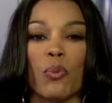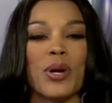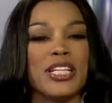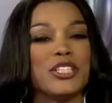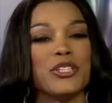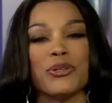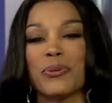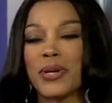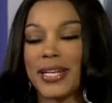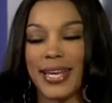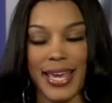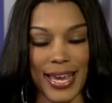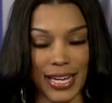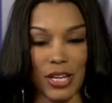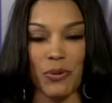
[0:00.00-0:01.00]
We do it
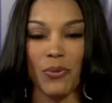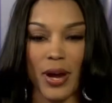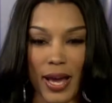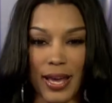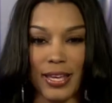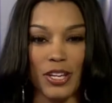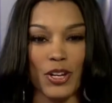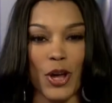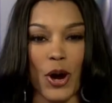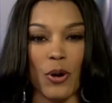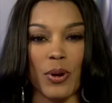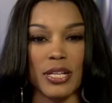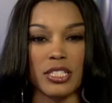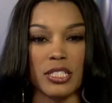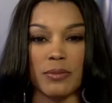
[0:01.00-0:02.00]
anyway. You know,
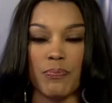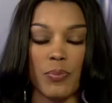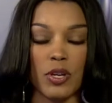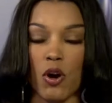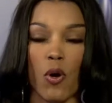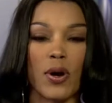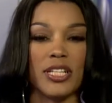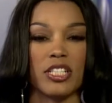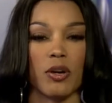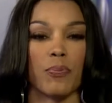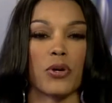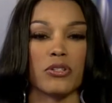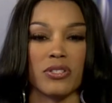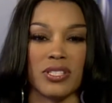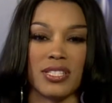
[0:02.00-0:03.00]
it's going to a
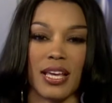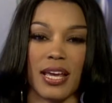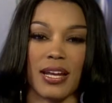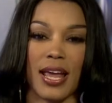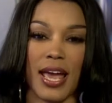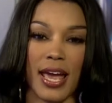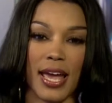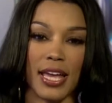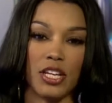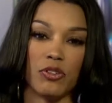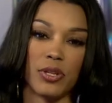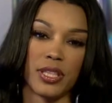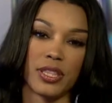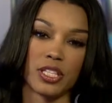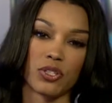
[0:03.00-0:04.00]
person saying, hey, you
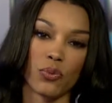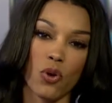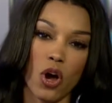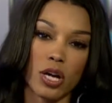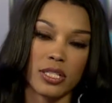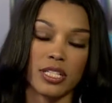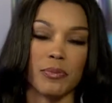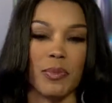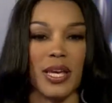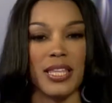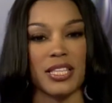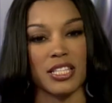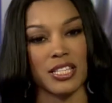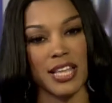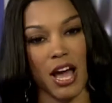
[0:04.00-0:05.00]
did this wrong to me.
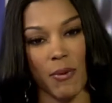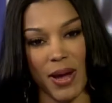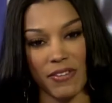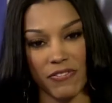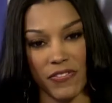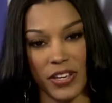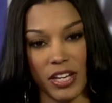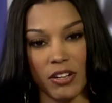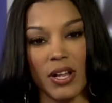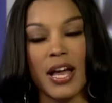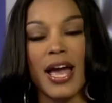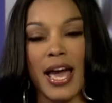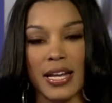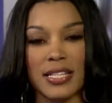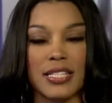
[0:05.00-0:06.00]
This is how I feel.
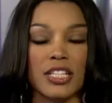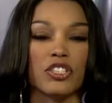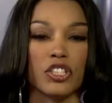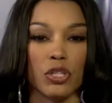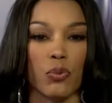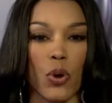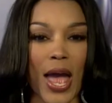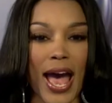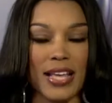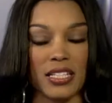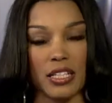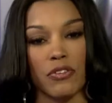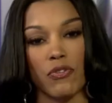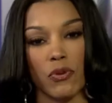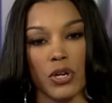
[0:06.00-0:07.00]
And essentially we're
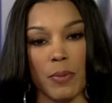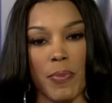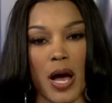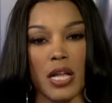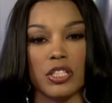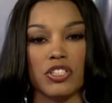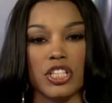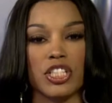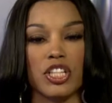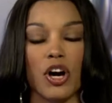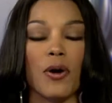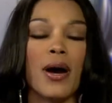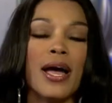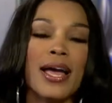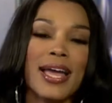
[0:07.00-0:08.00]
asking for an apology.
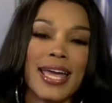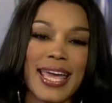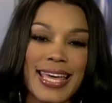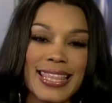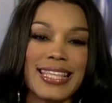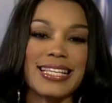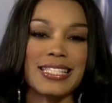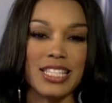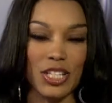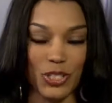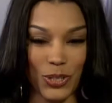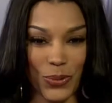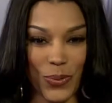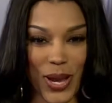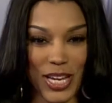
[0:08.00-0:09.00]
So in this
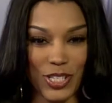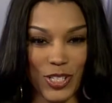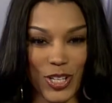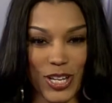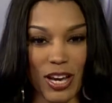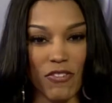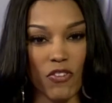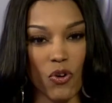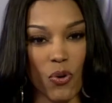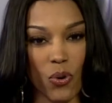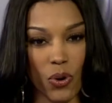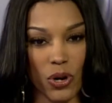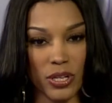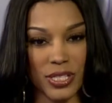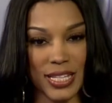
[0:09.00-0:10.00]
situation, of
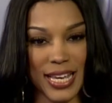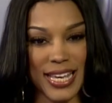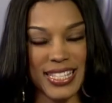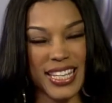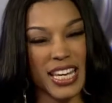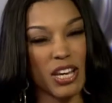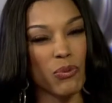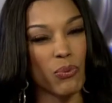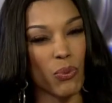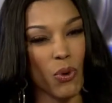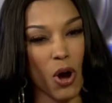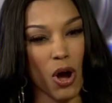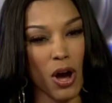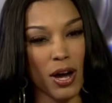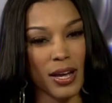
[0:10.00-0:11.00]
course, is he
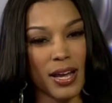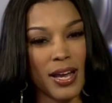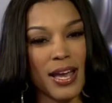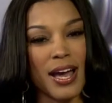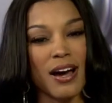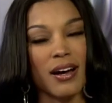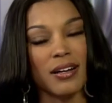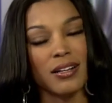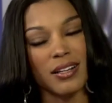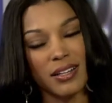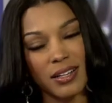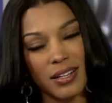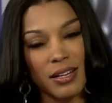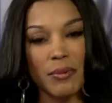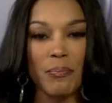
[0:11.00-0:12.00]
wrong?
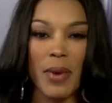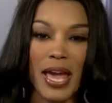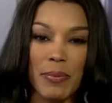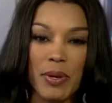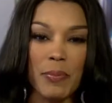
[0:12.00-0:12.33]
Uh, maybe,